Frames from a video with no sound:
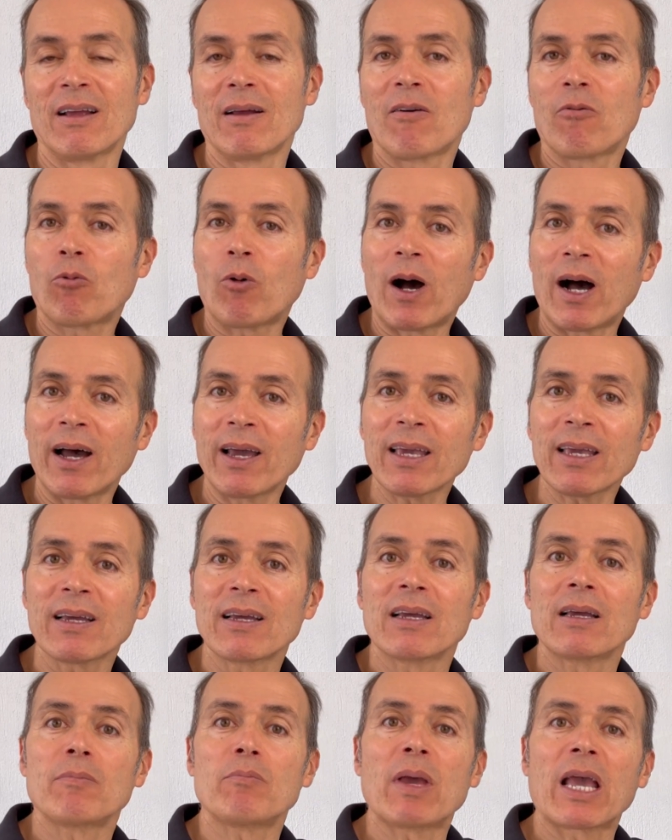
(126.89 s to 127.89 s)
Why?
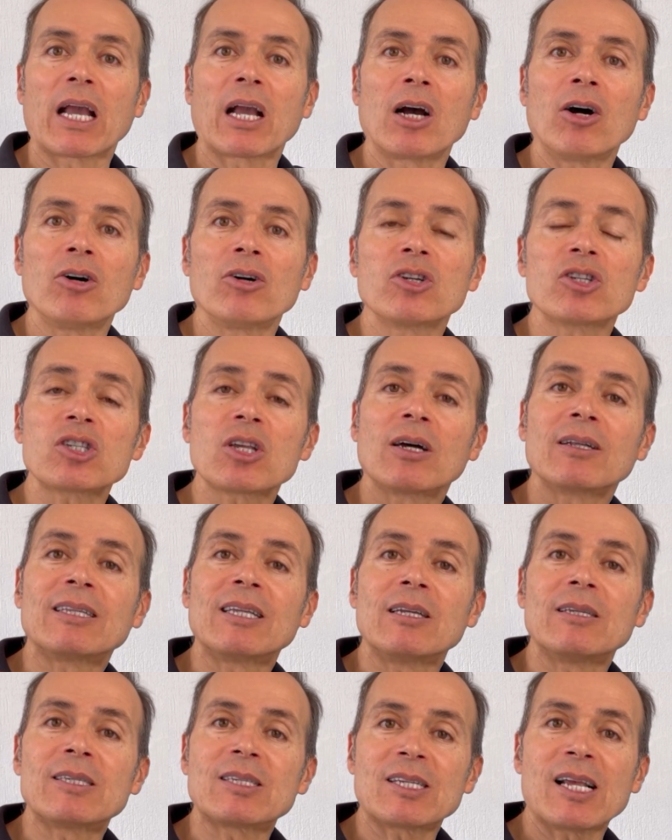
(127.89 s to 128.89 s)
Because
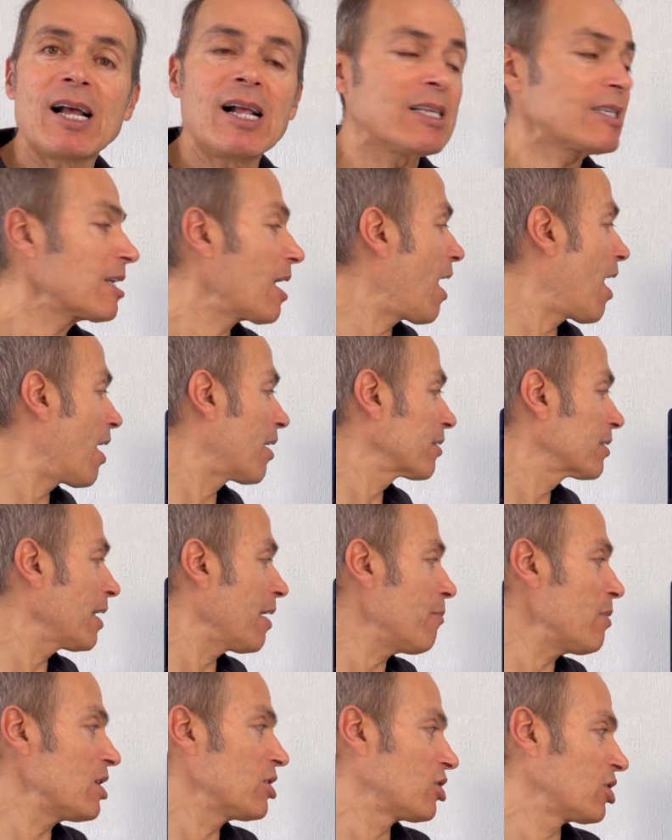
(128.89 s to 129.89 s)
the cells are
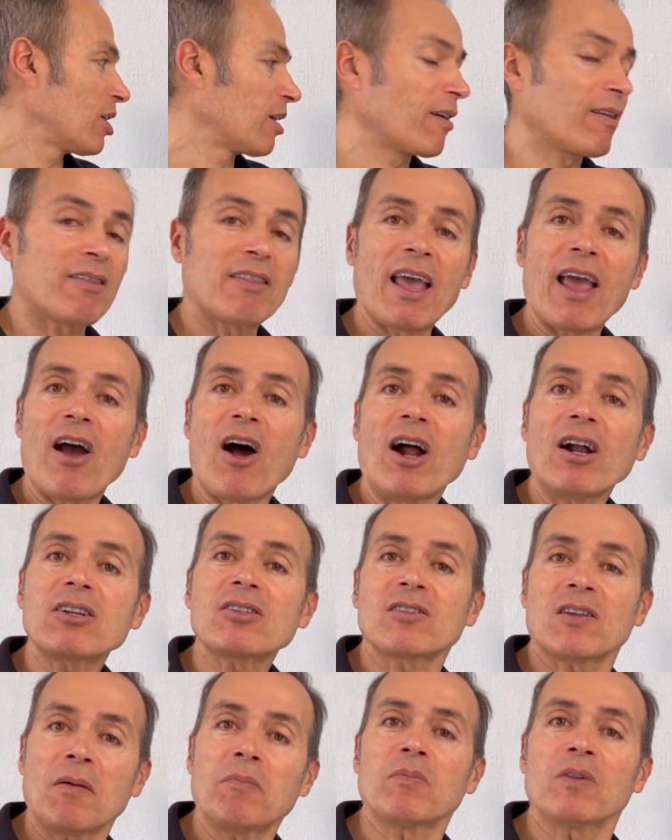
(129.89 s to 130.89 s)
damaging. There are
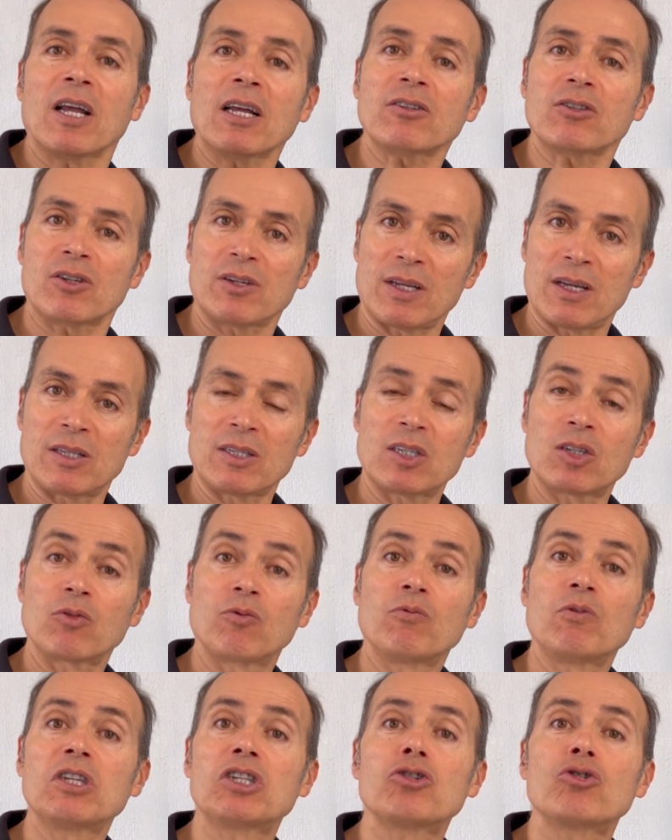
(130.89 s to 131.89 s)
some nutrients
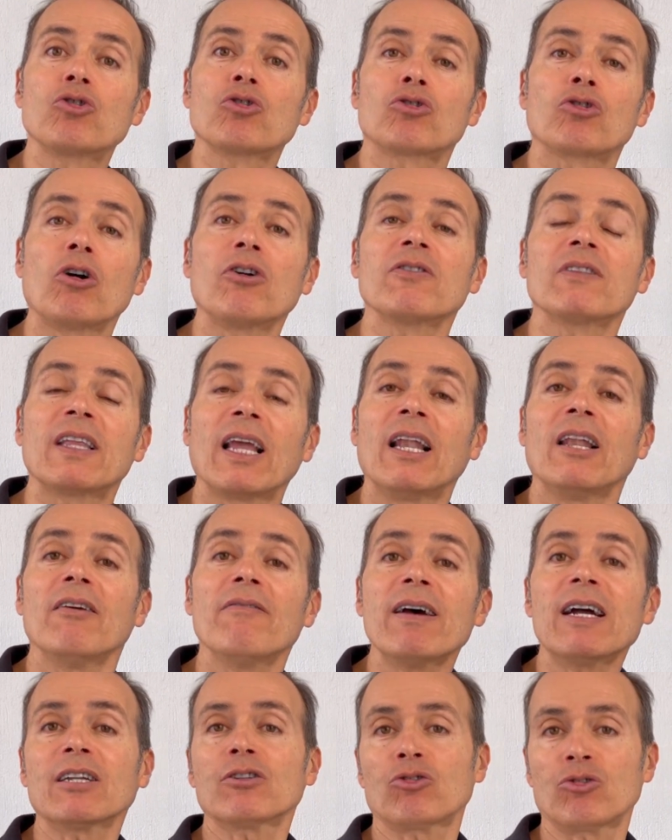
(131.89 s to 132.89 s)
which you don't
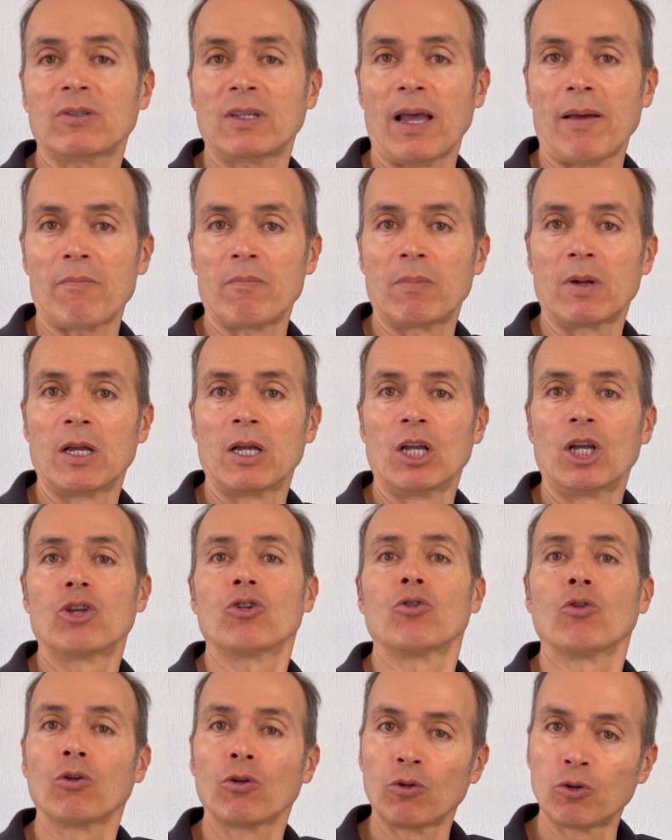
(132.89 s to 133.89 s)
deliver to them.
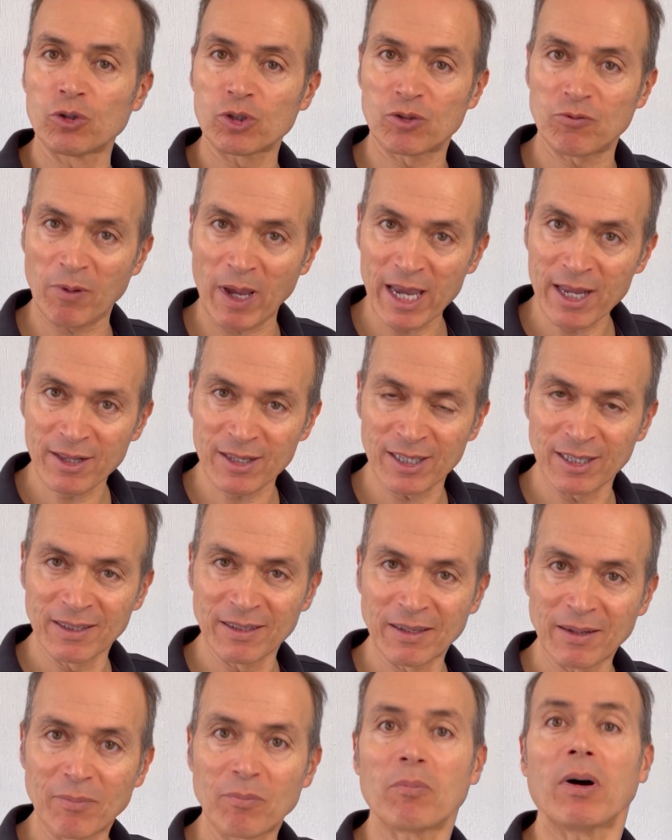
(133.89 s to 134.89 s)
You lose weight,
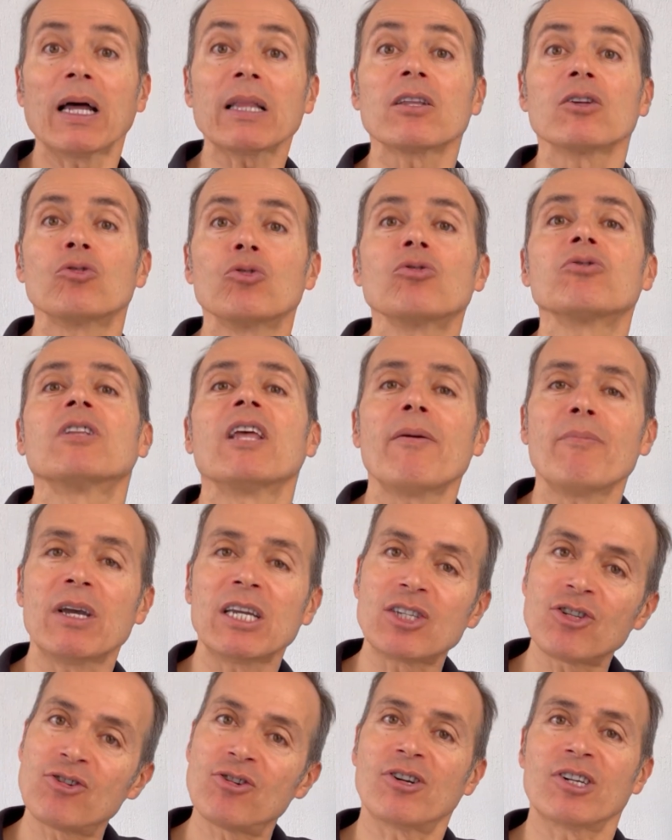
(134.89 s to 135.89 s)
but you
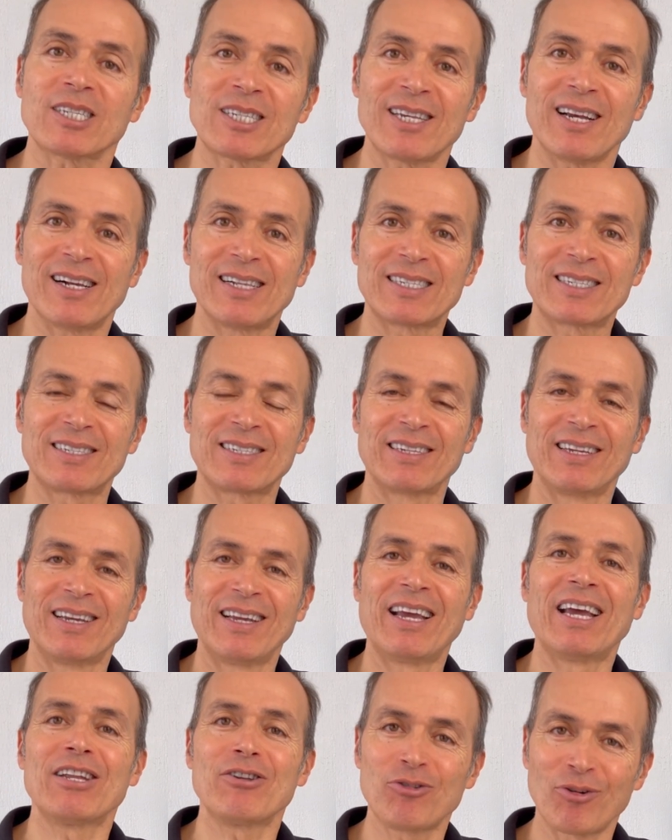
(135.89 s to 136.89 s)
damage your cells,
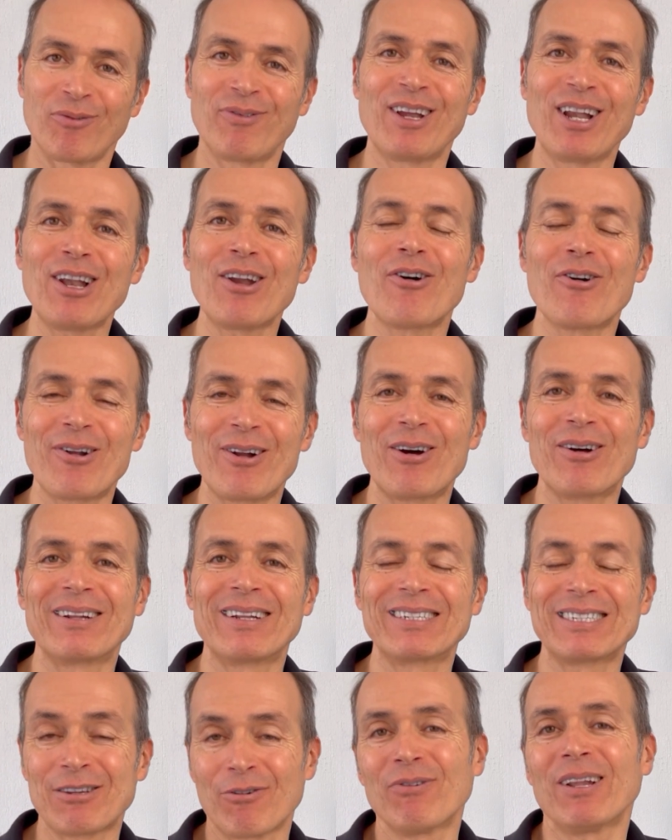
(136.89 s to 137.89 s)
and you
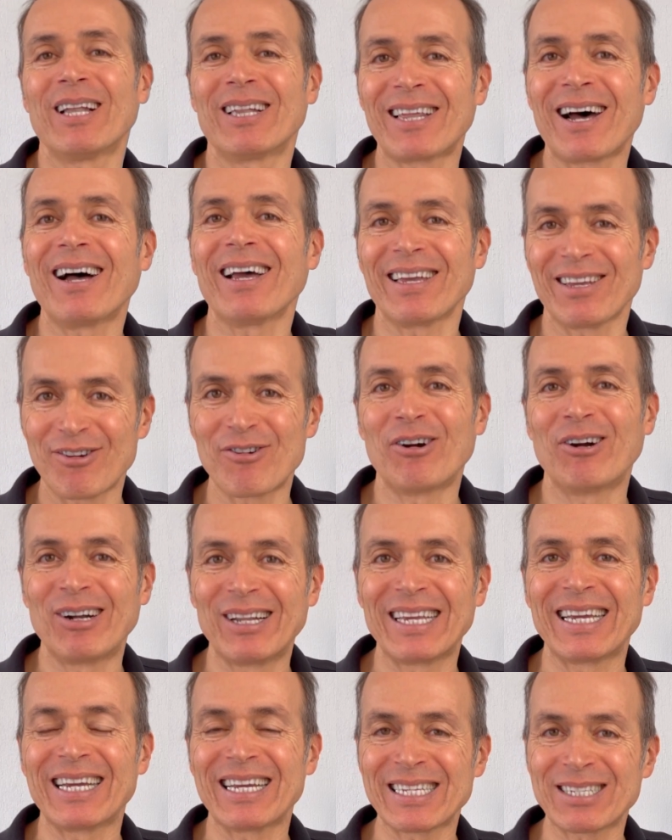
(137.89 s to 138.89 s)
will die
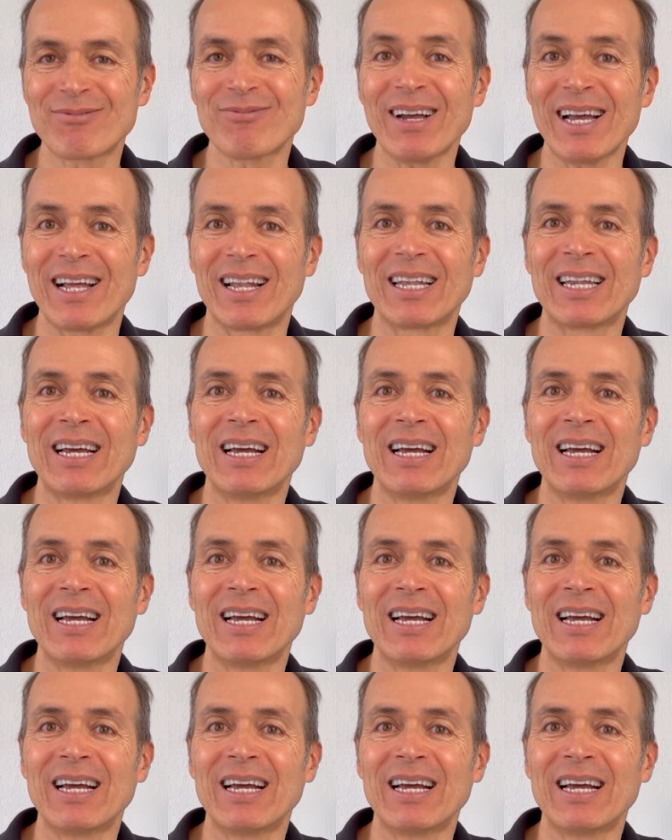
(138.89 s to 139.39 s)
earlier as well.